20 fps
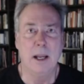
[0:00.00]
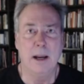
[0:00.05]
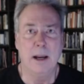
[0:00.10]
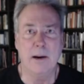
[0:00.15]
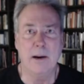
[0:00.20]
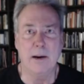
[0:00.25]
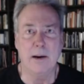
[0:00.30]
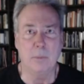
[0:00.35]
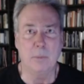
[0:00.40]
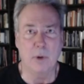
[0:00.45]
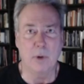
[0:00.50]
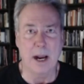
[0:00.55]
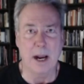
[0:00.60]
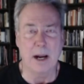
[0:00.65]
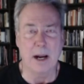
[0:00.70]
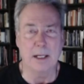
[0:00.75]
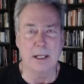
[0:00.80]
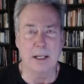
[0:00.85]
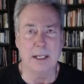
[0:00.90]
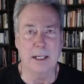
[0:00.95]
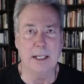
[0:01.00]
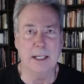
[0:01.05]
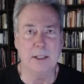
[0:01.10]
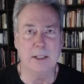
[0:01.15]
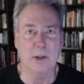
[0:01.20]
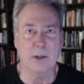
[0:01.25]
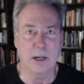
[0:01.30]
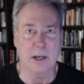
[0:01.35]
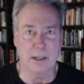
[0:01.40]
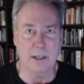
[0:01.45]
Harry Brown, and he
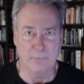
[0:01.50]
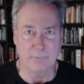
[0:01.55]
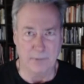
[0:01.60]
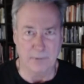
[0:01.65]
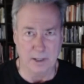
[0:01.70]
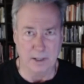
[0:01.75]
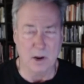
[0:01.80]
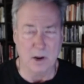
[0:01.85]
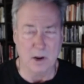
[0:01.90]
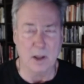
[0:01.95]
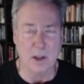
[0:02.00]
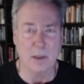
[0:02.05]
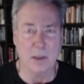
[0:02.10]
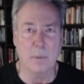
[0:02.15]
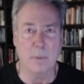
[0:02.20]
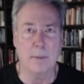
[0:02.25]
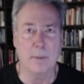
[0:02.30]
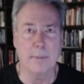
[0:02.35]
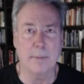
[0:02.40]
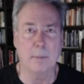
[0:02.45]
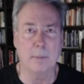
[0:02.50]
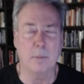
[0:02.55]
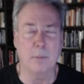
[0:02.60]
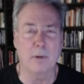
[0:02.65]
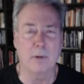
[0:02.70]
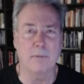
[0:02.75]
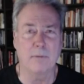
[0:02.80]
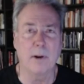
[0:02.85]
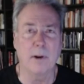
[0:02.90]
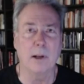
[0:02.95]
started a fund called the Permanent
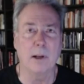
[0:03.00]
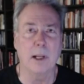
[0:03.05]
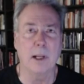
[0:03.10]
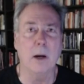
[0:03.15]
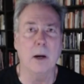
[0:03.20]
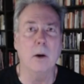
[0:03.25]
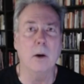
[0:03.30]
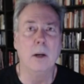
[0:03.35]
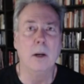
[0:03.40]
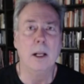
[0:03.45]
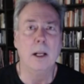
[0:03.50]
Portfolio.